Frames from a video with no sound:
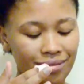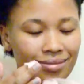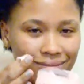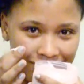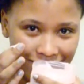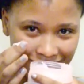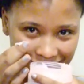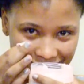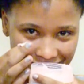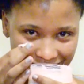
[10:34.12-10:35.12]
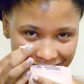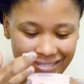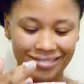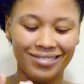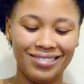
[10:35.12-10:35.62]

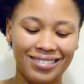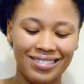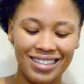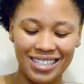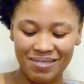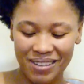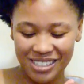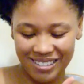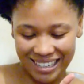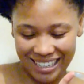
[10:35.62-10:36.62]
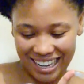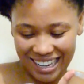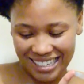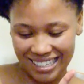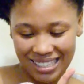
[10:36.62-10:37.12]
Hmm. It smells really
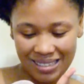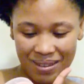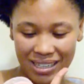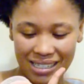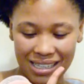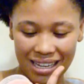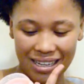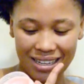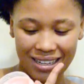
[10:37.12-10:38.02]
nice. It smells like